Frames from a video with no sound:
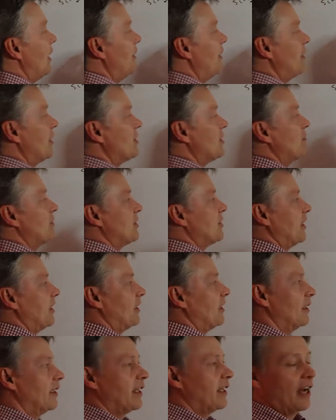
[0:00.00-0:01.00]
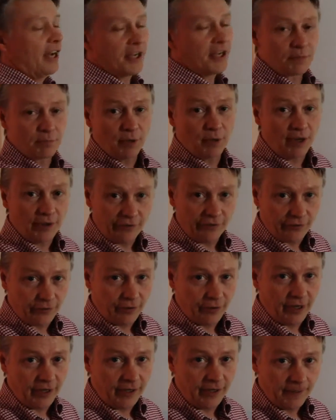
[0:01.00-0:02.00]
in this particular case, by
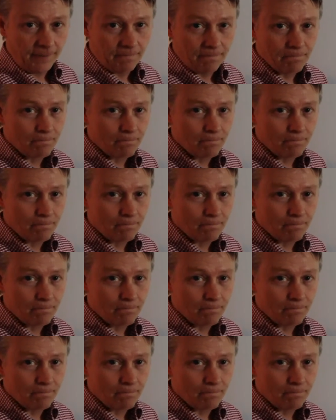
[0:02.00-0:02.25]
3,